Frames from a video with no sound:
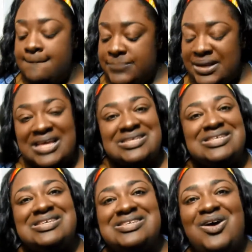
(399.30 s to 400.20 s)

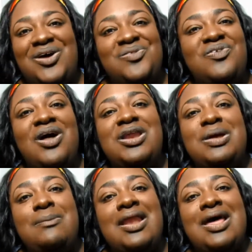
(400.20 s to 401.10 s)
blessings started falling
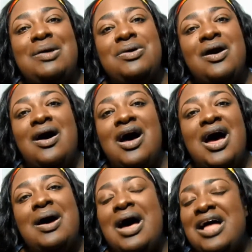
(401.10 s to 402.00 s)
in my lap, y'all.
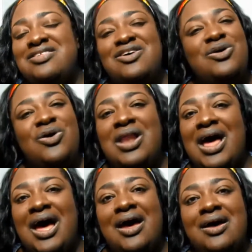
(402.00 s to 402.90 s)
I tell no
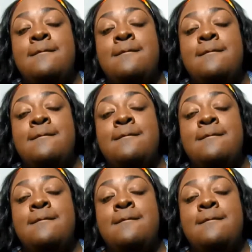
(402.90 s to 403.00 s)
lie.